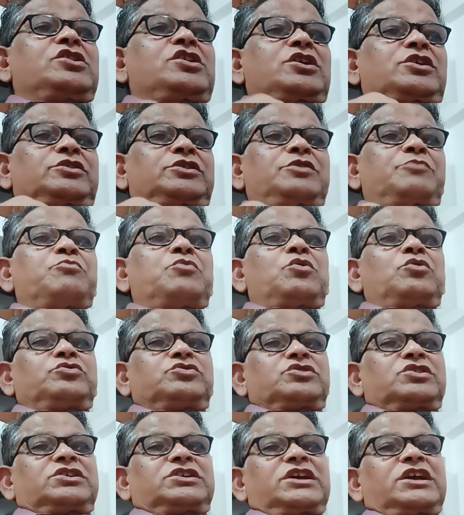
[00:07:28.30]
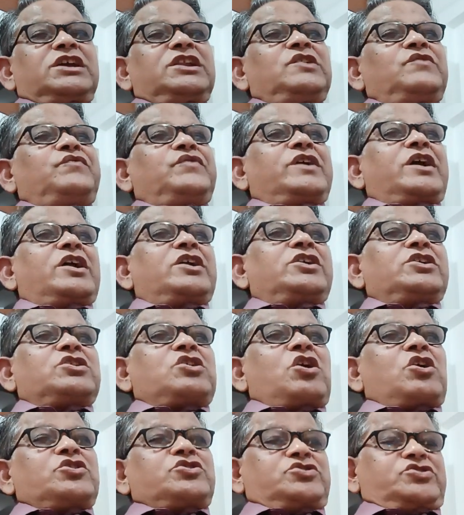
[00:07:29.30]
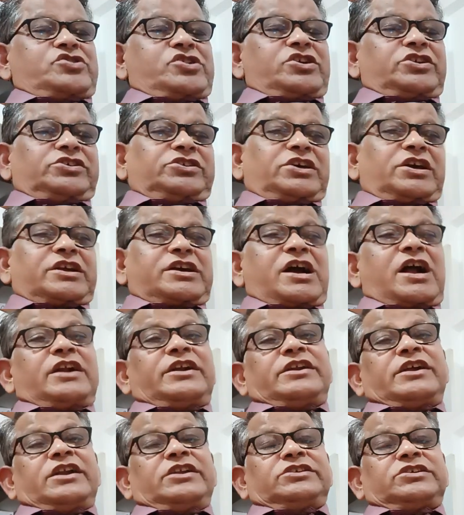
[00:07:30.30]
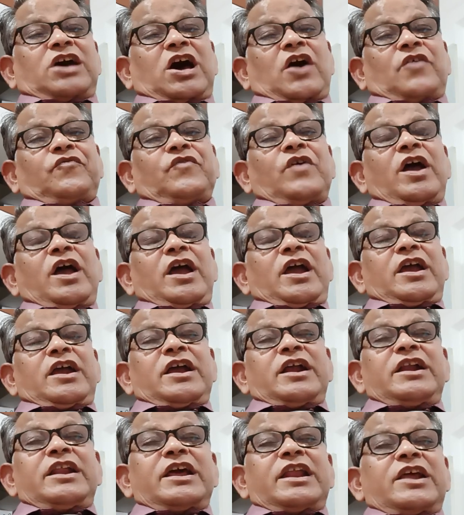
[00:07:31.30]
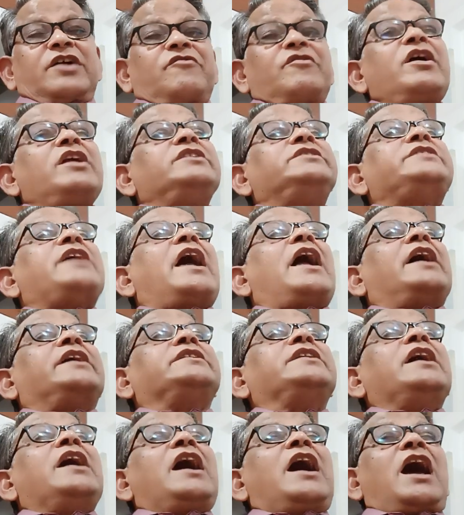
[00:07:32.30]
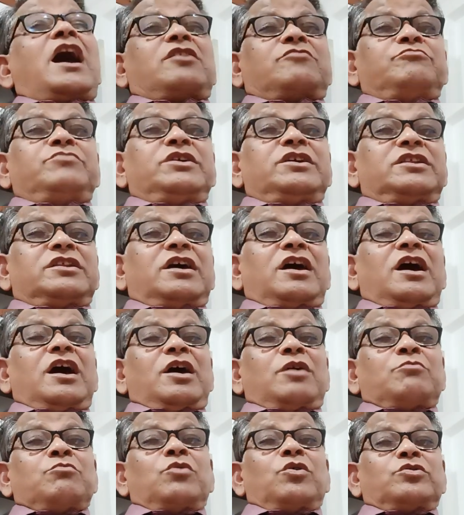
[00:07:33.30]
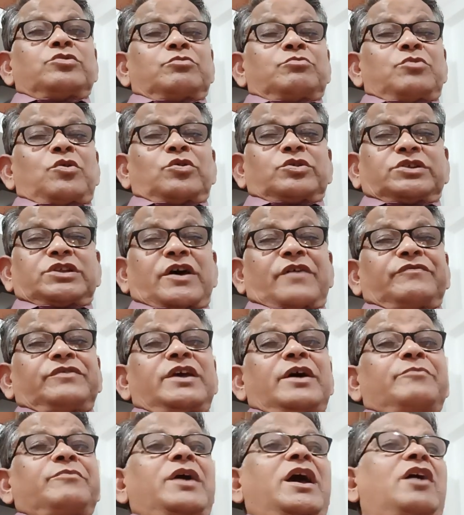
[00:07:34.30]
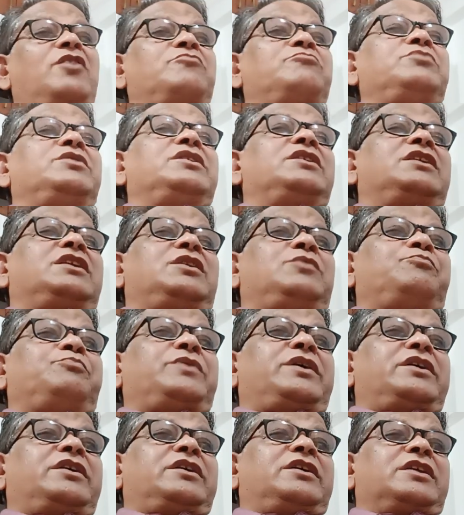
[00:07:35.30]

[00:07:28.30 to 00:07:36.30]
the most significant conscience or contents of Indian Evidence Act have been, most of them have been reappeared